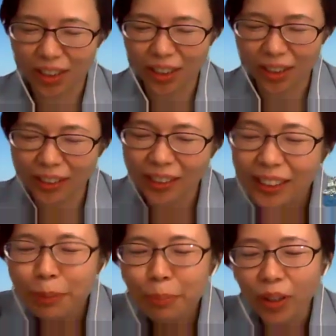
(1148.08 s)
the
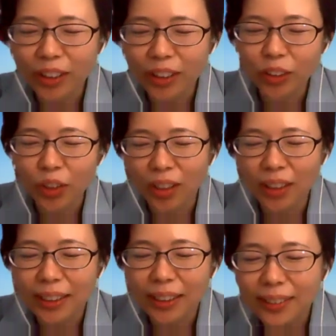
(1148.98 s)
turning point is not
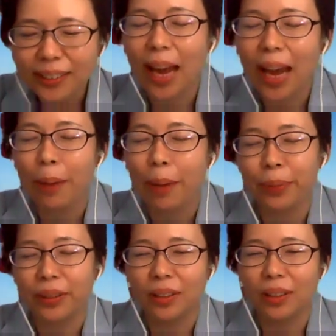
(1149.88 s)
it doesn't
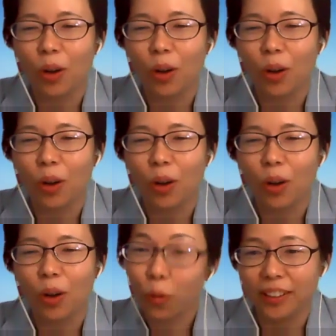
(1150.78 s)
happen
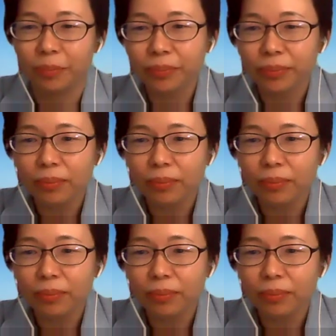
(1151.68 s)
overnight,